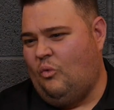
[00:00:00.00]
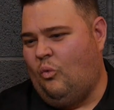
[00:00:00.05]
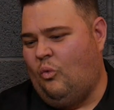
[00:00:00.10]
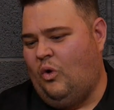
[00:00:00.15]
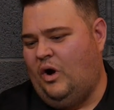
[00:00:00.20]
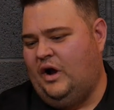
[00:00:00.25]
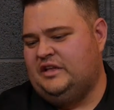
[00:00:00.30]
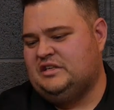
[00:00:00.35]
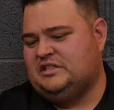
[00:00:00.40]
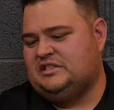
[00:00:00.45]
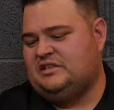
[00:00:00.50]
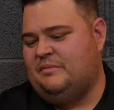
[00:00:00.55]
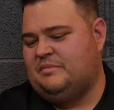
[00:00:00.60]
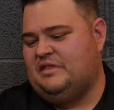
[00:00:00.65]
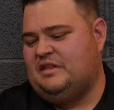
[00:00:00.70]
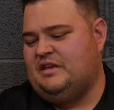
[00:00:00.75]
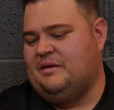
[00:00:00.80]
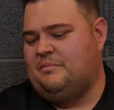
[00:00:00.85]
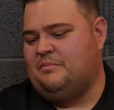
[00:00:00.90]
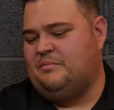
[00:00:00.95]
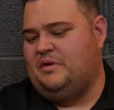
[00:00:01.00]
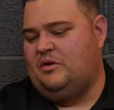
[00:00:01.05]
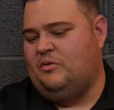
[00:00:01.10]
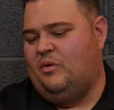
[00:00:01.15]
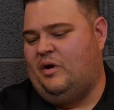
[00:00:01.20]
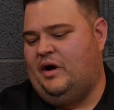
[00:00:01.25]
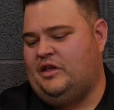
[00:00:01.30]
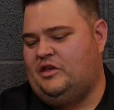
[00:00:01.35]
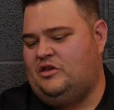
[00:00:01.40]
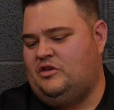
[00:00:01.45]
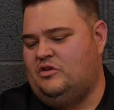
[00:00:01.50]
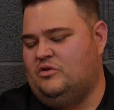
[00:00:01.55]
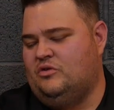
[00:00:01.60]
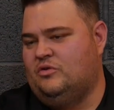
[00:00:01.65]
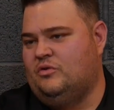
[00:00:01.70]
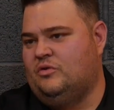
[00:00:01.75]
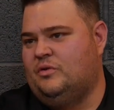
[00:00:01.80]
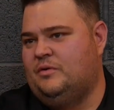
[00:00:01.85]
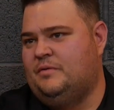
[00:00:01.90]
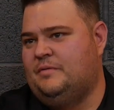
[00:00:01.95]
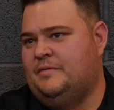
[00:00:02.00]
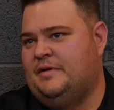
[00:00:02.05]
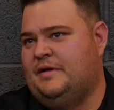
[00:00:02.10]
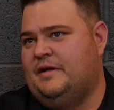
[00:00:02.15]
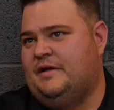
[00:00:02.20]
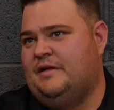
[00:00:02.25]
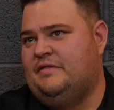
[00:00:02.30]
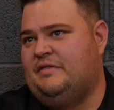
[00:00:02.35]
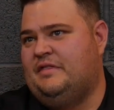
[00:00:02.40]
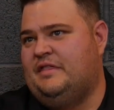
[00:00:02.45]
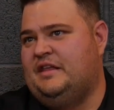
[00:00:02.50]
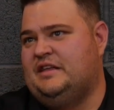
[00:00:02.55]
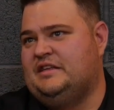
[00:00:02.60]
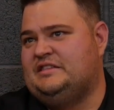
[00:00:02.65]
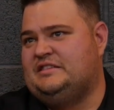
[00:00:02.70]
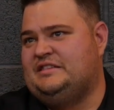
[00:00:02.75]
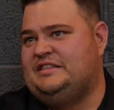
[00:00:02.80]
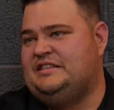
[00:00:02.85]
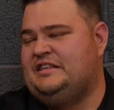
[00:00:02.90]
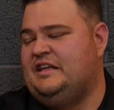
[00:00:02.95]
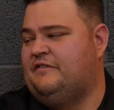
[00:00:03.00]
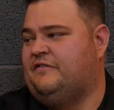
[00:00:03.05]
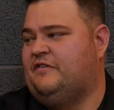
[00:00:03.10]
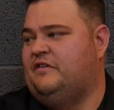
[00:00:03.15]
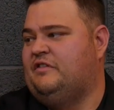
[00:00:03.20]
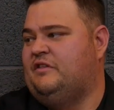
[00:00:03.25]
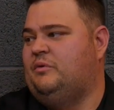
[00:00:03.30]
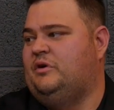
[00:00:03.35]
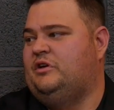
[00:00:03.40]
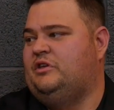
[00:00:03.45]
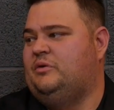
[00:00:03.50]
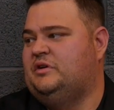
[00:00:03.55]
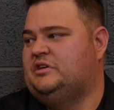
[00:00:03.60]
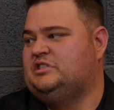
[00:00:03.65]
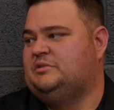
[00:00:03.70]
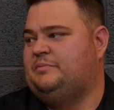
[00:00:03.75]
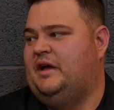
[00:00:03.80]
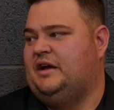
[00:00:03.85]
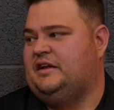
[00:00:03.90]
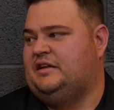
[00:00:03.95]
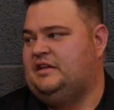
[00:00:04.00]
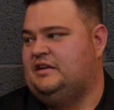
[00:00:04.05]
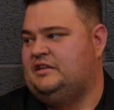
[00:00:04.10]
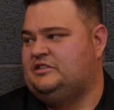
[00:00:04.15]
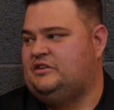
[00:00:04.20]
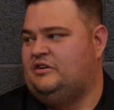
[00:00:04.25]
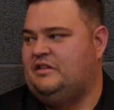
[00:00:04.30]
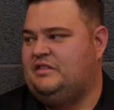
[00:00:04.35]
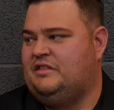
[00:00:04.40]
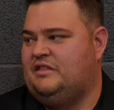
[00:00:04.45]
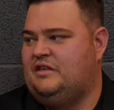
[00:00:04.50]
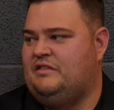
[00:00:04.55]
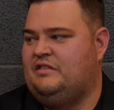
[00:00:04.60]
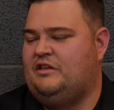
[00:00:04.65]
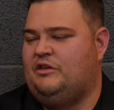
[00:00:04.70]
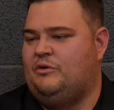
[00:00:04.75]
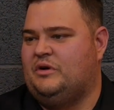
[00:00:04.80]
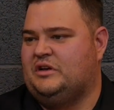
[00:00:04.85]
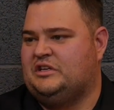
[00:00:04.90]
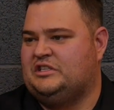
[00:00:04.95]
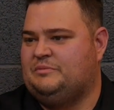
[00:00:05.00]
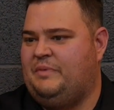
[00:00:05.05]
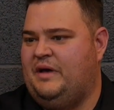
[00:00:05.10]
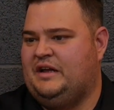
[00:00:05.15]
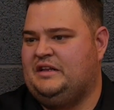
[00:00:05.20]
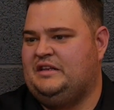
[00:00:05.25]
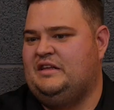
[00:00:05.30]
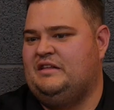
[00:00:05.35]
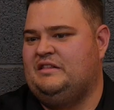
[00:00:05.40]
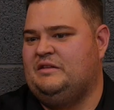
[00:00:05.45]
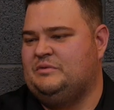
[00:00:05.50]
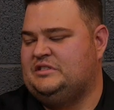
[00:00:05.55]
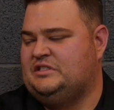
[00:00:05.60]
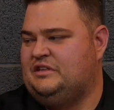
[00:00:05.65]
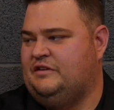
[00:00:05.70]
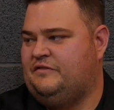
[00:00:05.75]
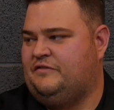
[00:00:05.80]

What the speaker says: what is something at BYU that is different than what you expected? Is there anything that you were expecting that was